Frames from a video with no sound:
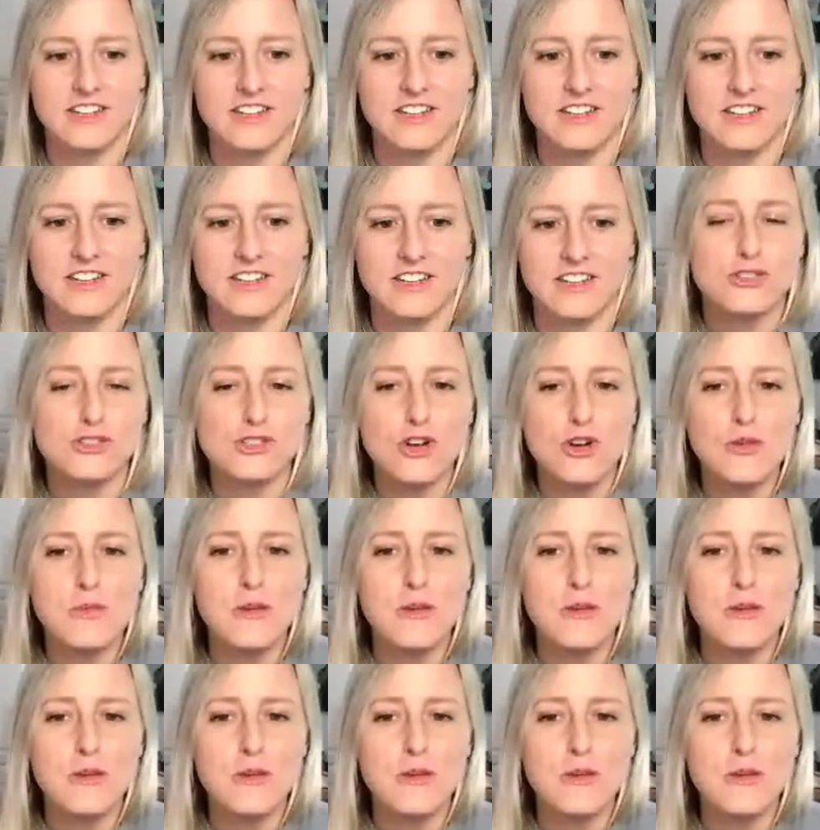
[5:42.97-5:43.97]
So
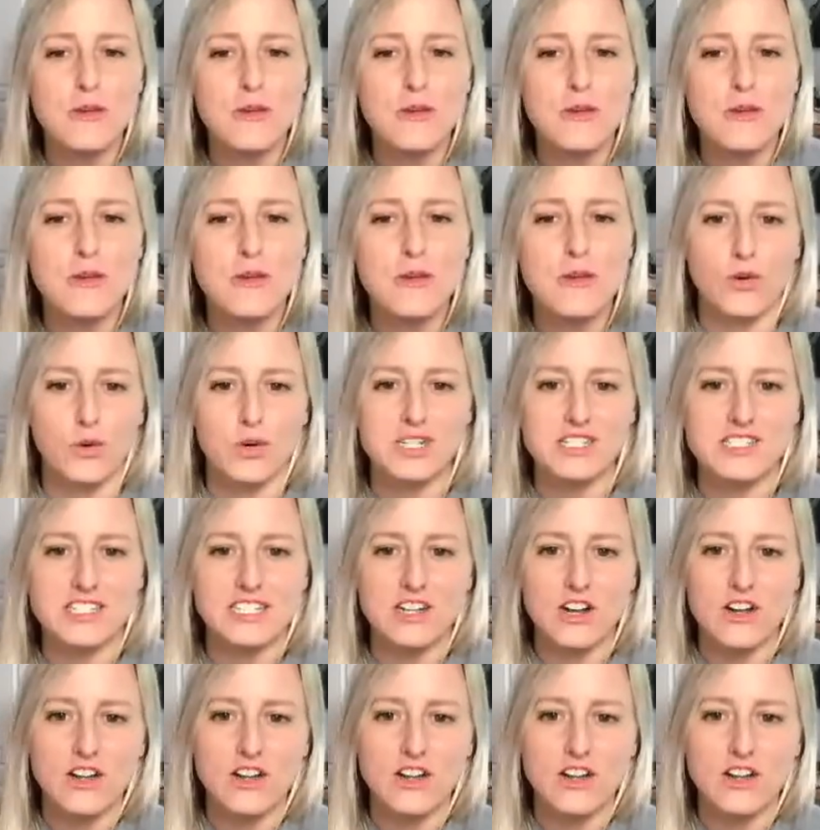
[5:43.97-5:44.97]
much of what we've been focusing
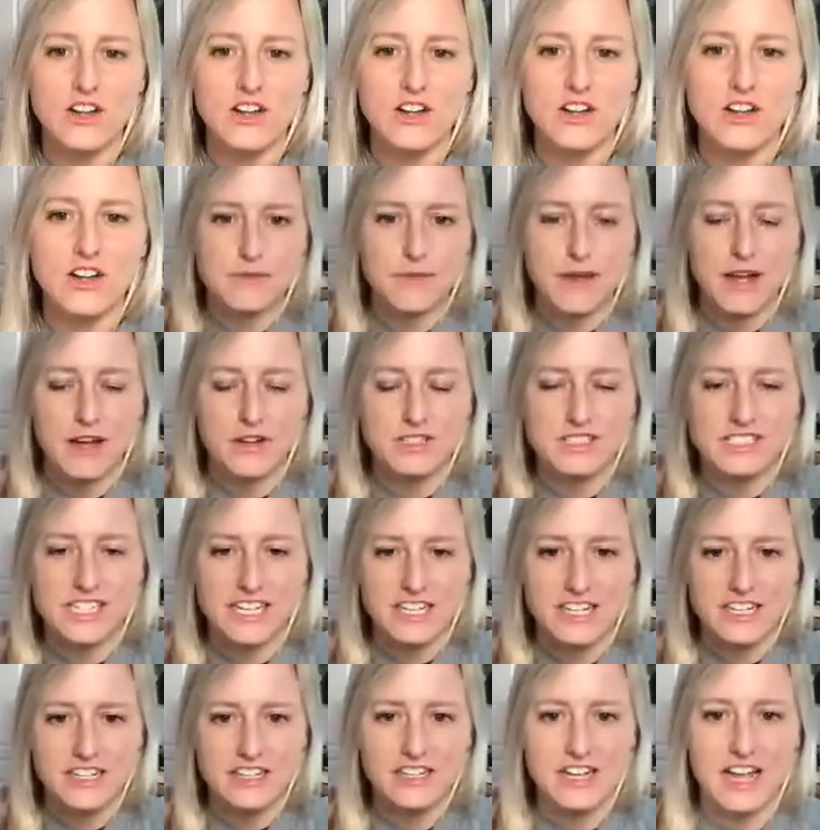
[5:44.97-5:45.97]
on thinks about
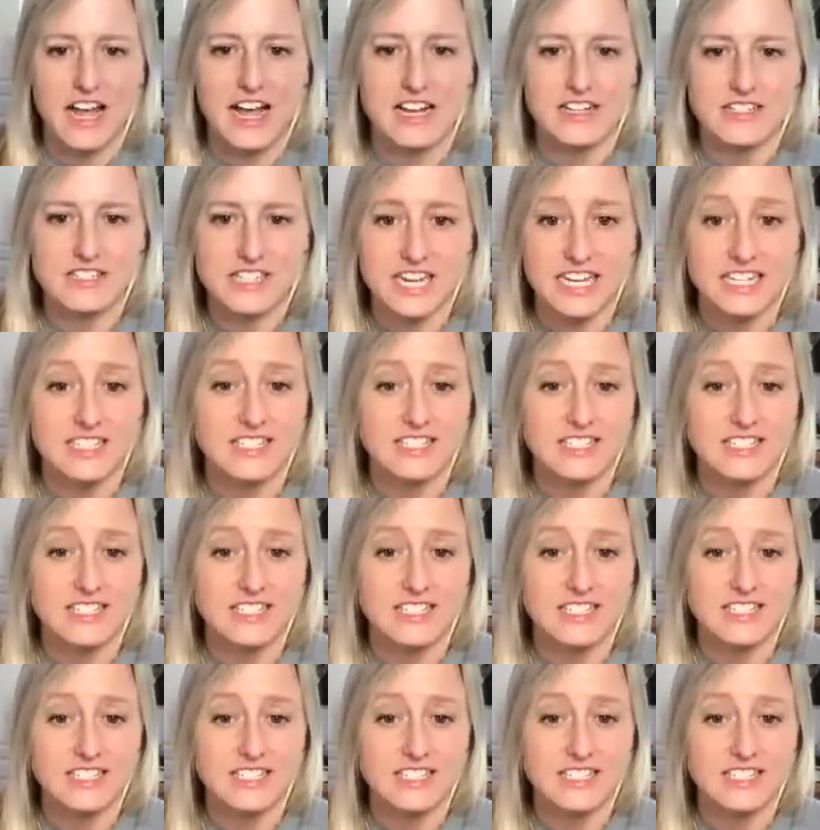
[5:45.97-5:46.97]
data as a
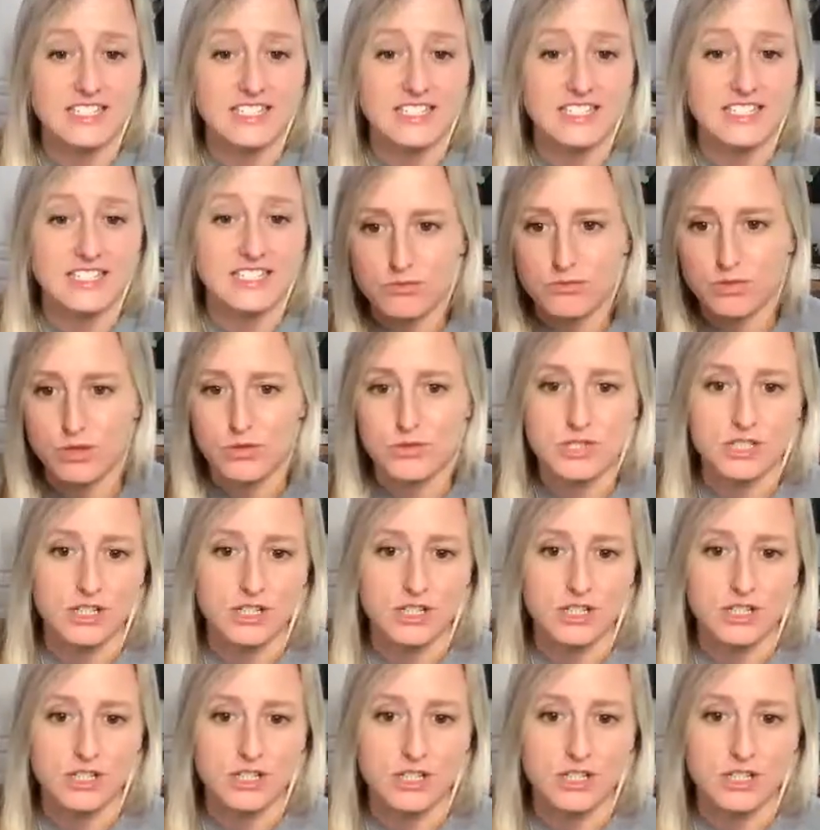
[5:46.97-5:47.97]
tabular shape, rows and
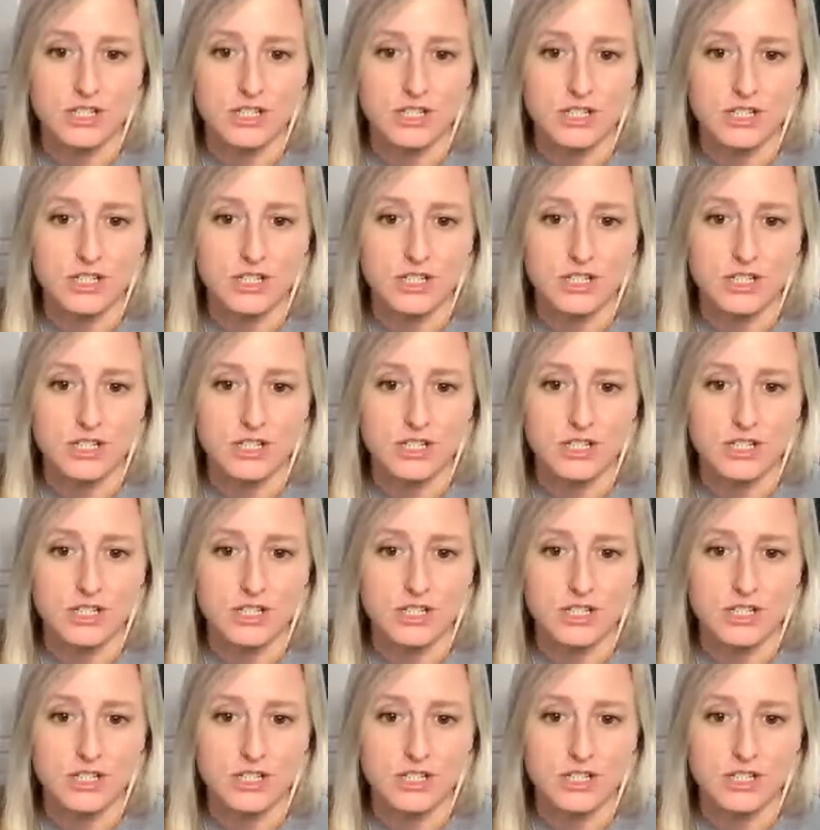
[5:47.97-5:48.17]
columns.